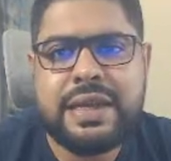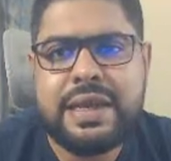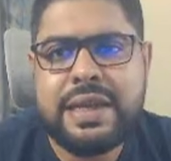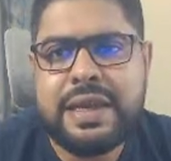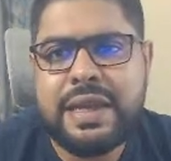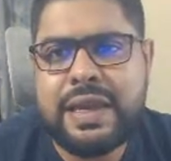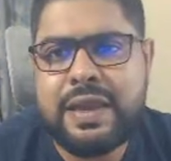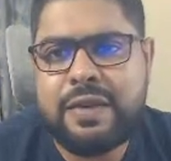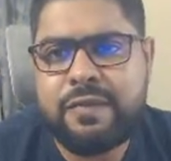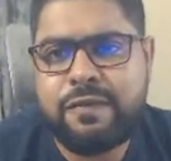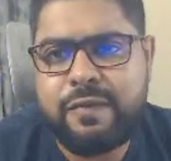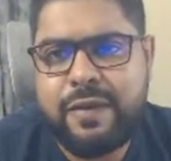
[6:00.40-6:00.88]

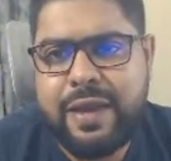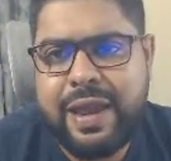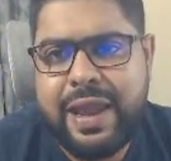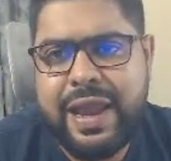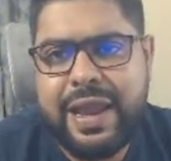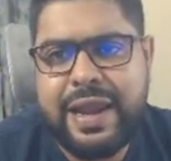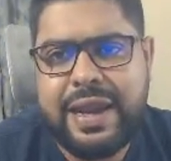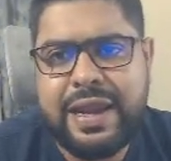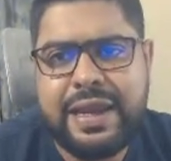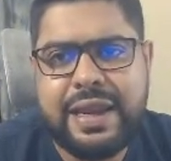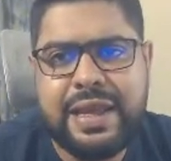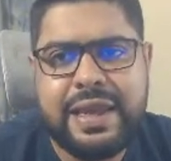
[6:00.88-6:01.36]
If
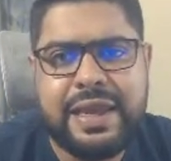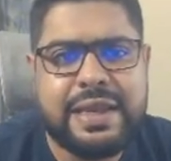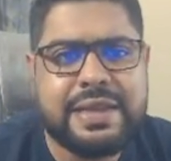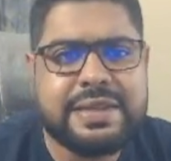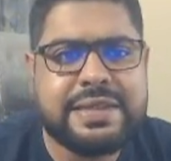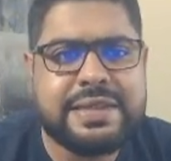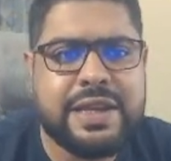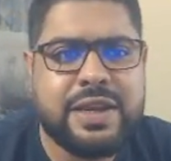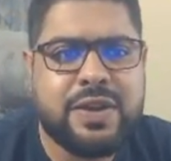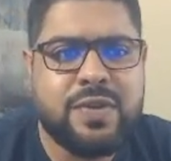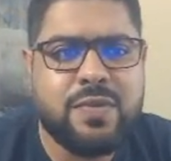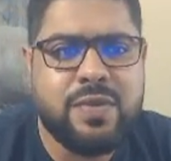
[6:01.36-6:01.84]
n is
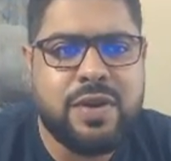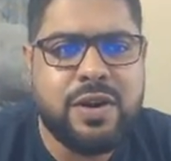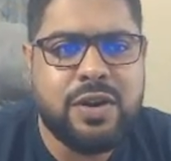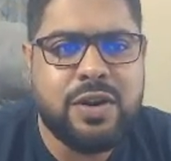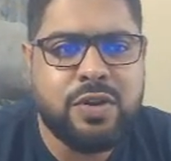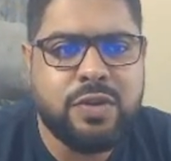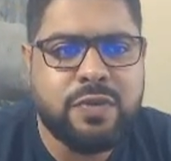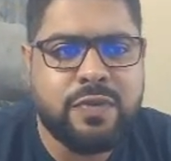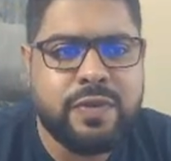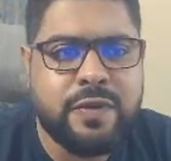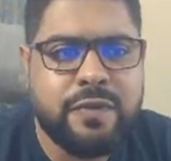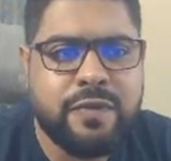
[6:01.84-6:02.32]
equal
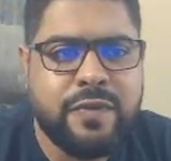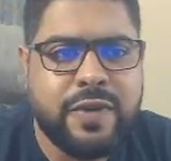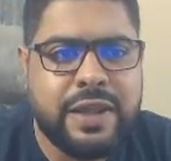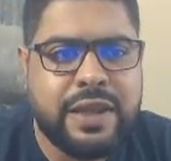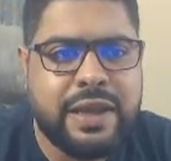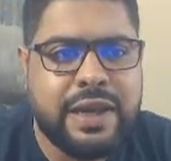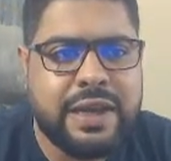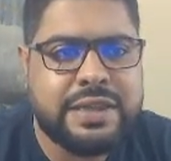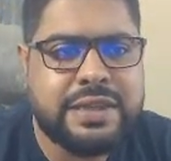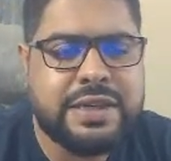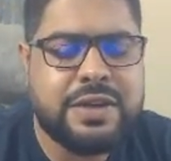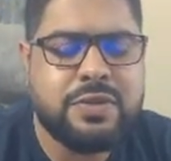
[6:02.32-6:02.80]
to 50,
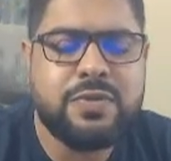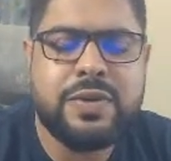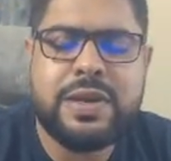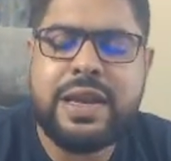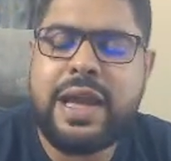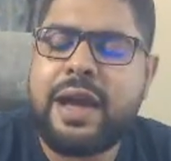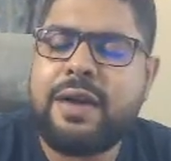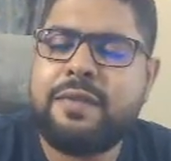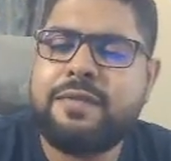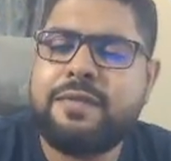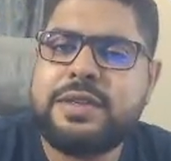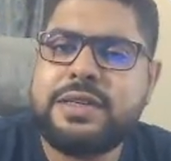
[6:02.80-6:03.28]
acha, we
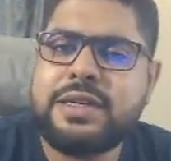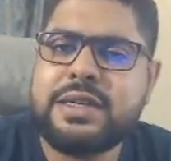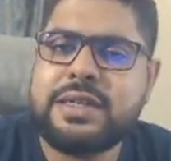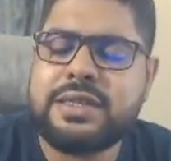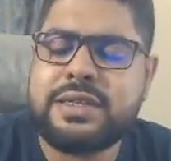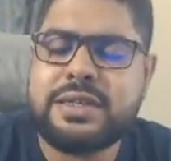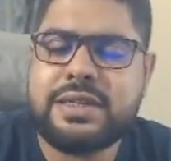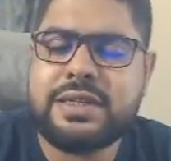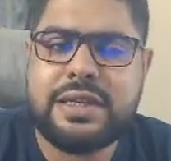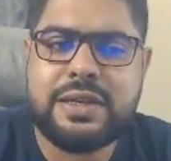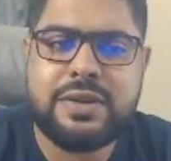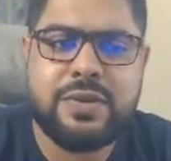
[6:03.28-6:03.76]

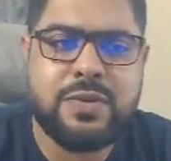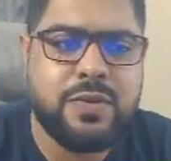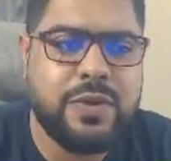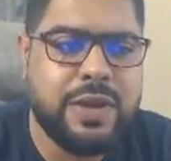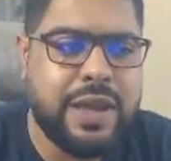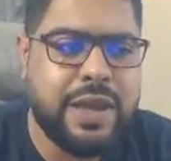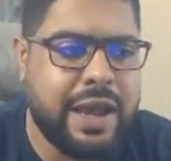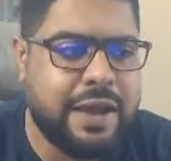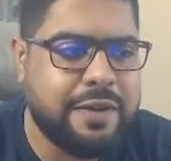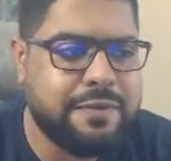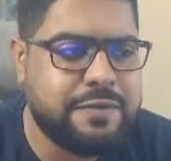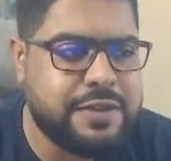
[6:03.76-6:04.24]

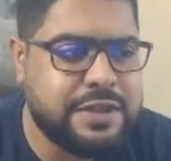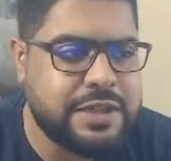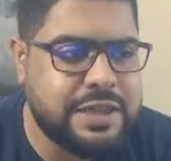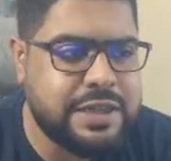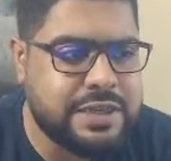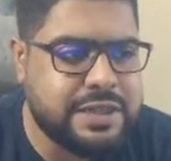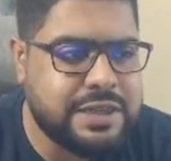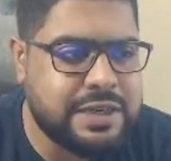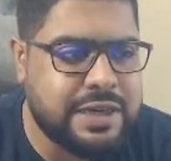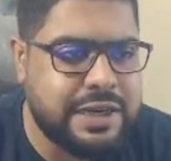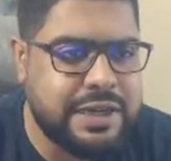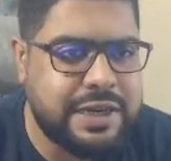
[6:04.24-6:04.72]
have
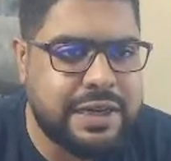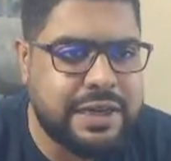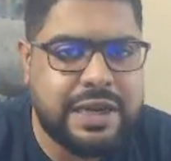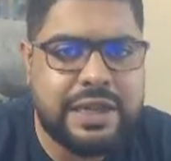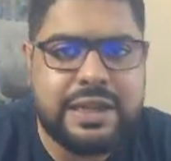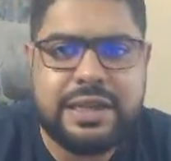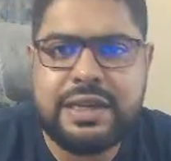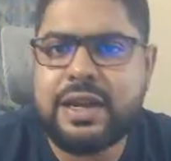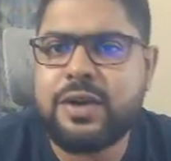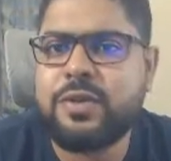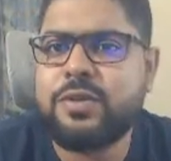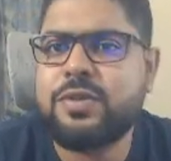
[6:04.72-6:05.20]
just
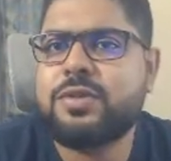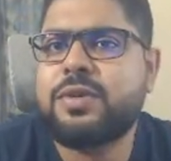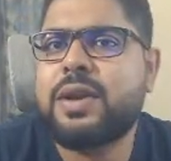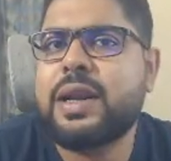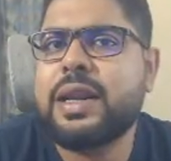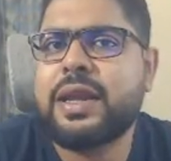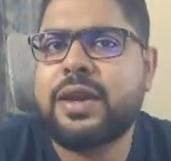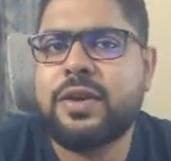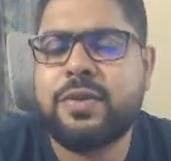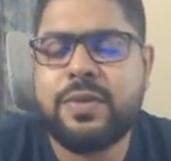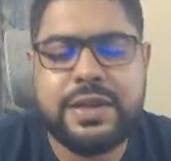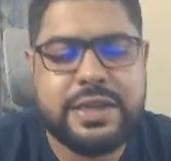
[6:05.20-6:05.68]
written down one
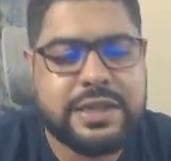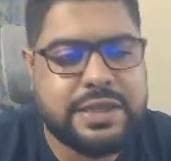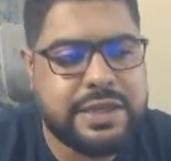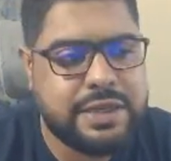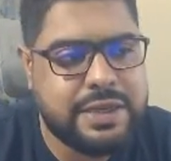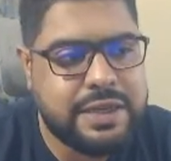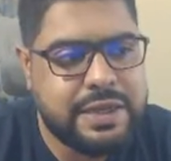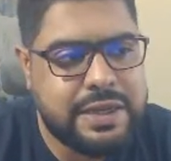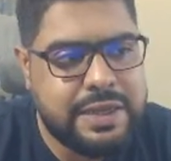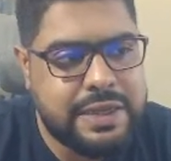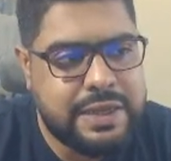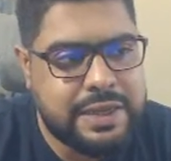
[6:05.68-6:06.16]
equation.
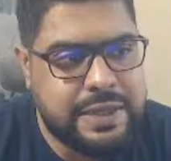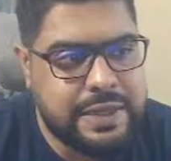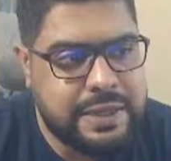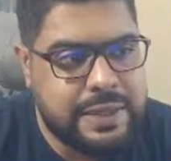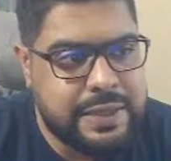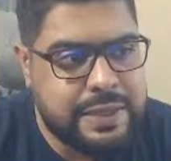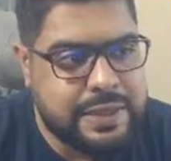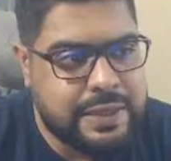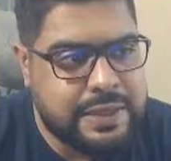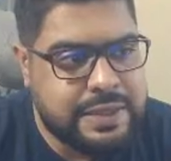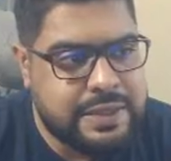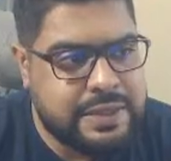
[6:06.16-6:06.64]

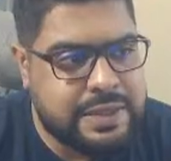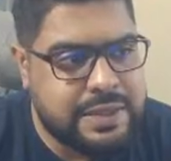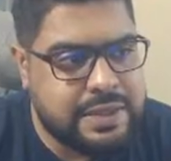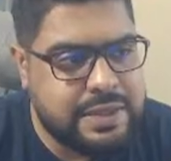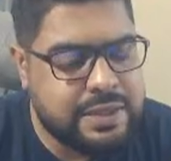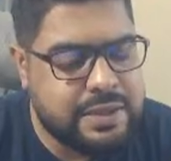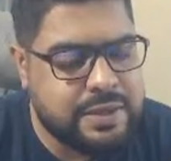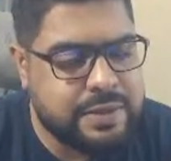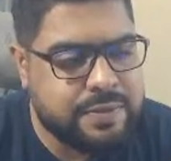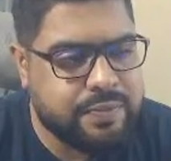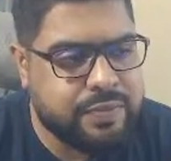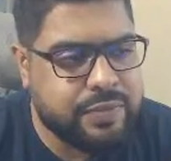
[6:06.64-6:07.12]
Sir,
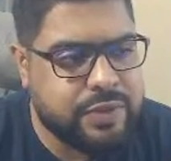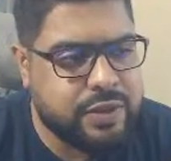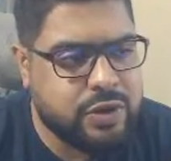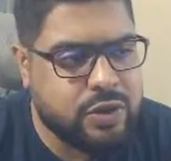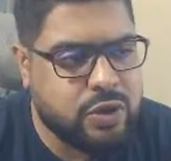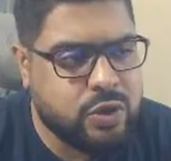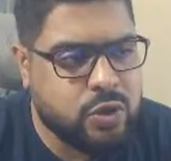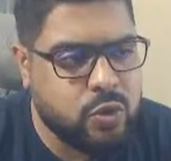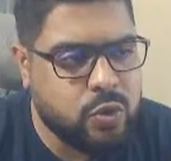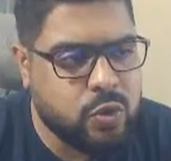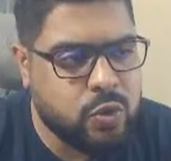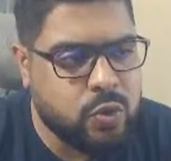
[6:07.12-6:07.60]

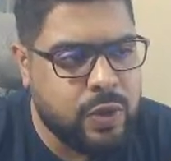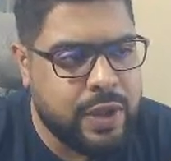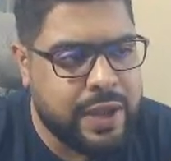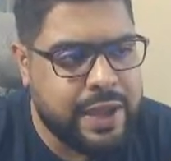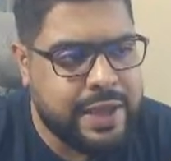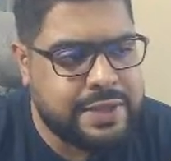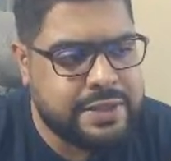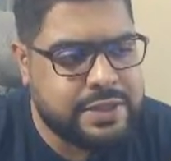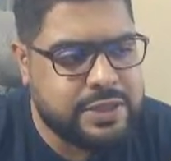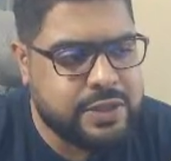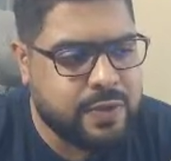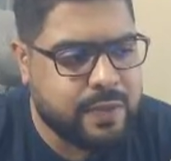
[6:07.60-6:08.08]

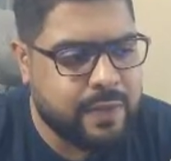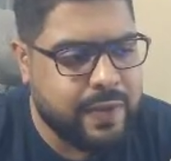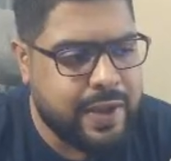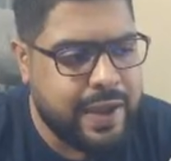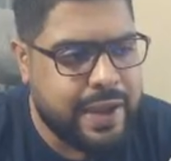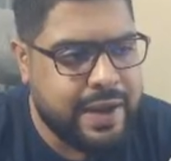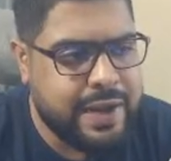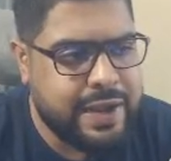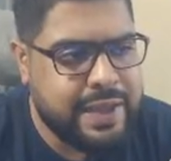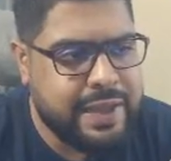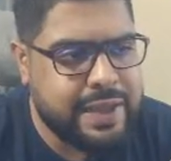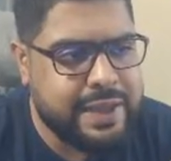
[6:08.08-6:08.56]
2s
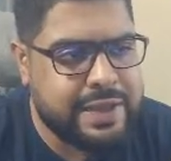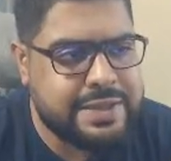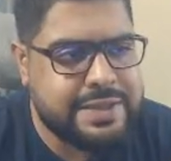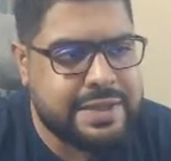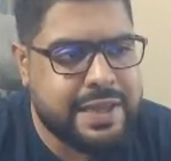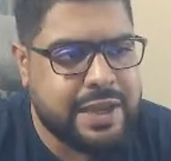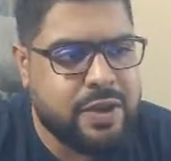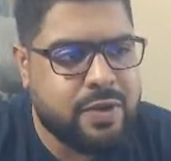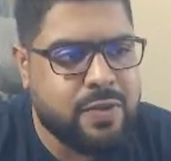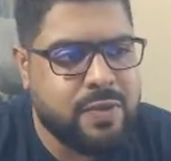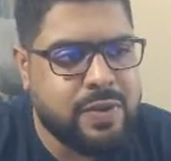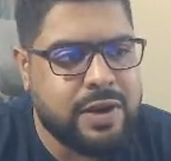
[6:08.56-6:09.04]
square is
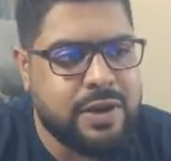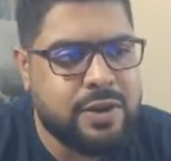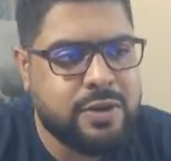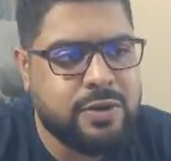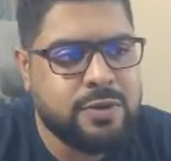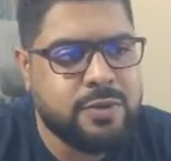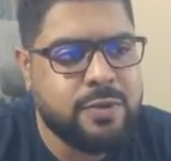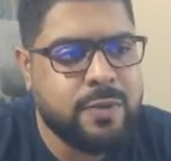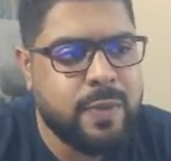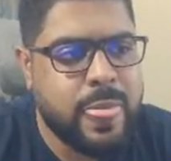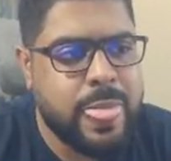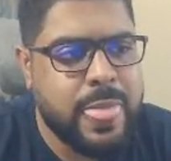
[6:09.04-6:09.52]
equal
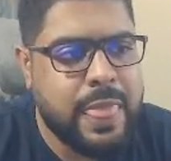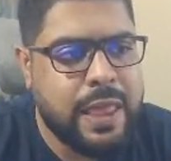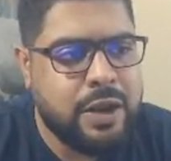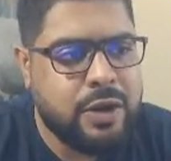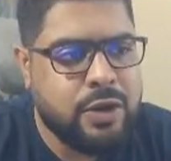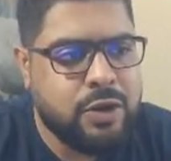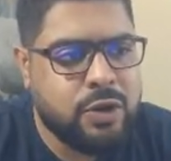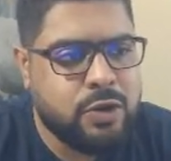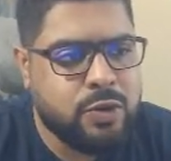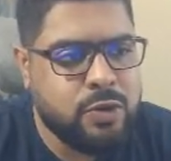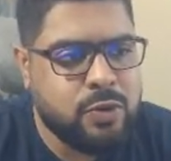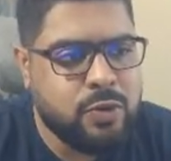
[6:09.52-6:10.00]
to
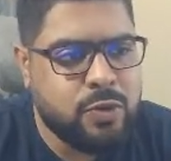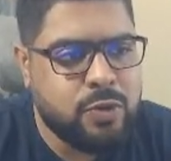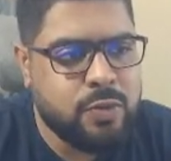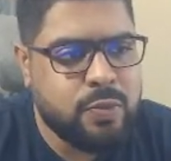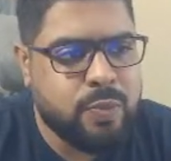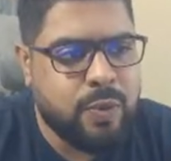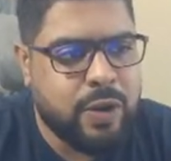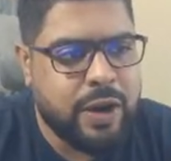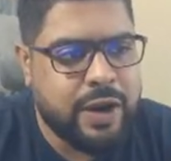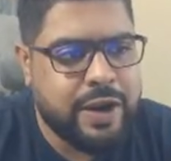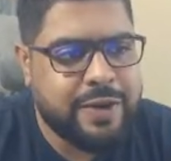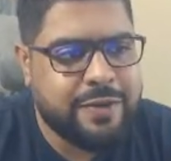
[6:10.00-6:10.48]

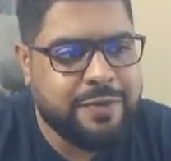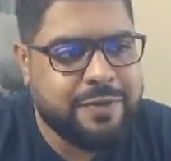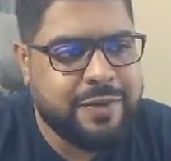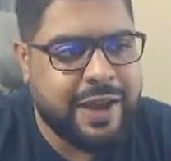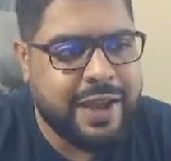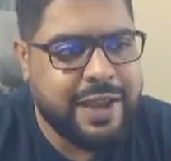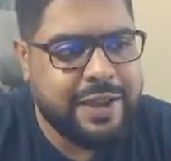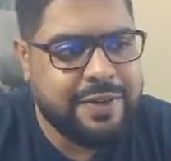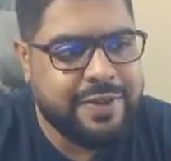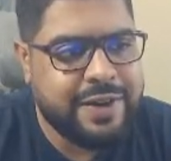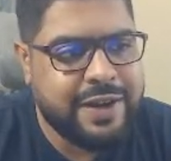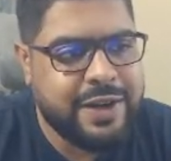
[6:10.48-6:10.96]

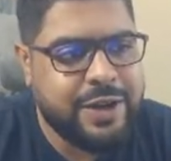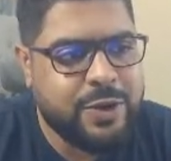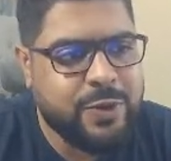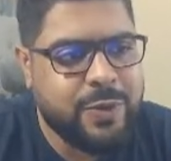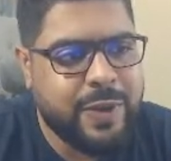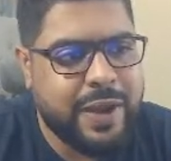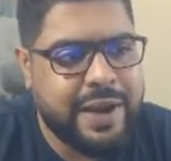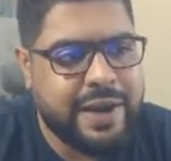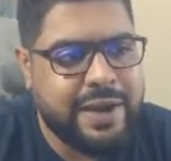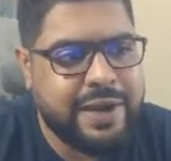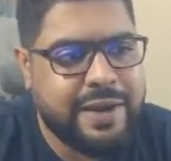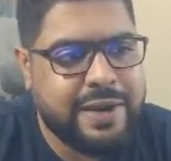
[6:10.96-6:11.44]
2.5 into n.